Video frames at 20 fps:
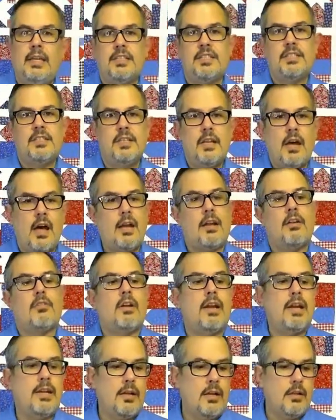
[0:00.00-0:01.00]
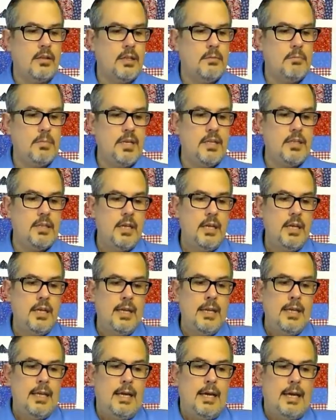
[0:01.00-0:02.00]
It's not great, I'll admit.
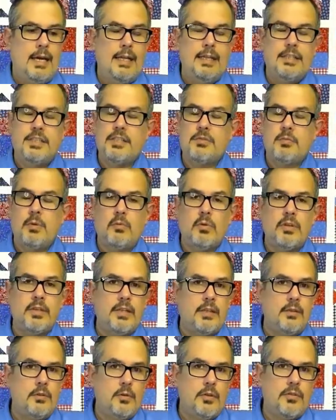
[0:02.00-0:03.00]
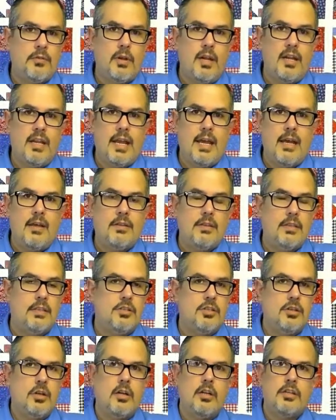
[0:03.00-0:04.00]
It's just what we're dealing with right now.
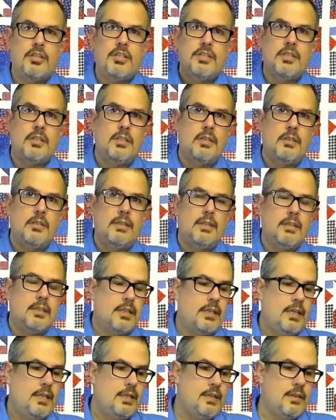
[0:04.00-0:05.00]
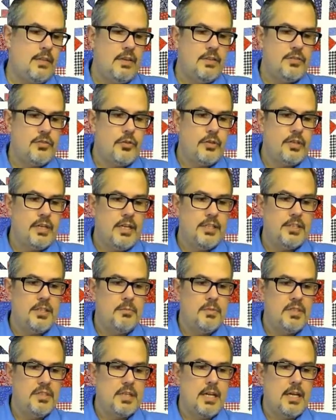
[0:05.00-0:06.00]
The charges and the getting things through
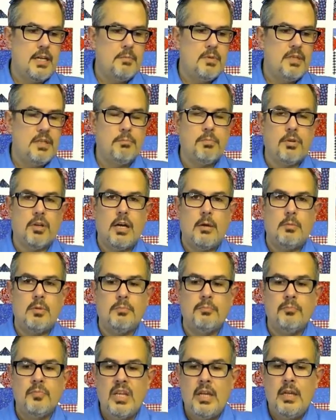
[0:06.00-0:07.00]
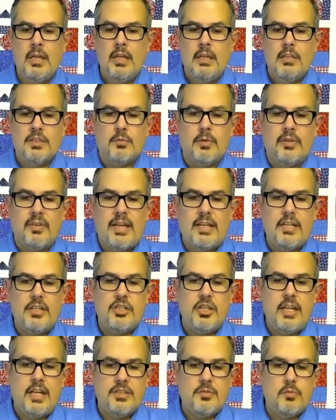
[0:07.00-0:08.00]
customs has kind of been a problem. So we've had to
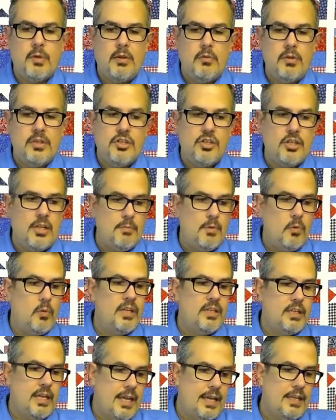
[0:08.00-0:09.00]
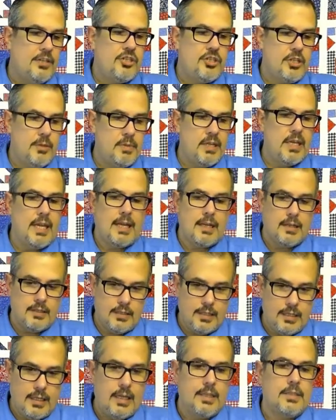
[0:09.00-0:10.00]
change the way we ship, but we can ship to
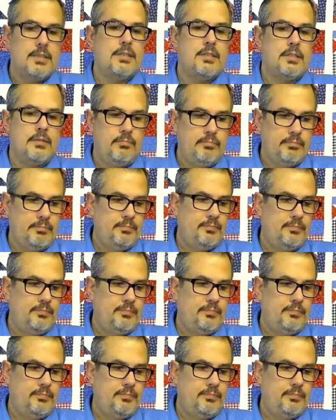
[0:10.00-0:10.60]
Canada, yes.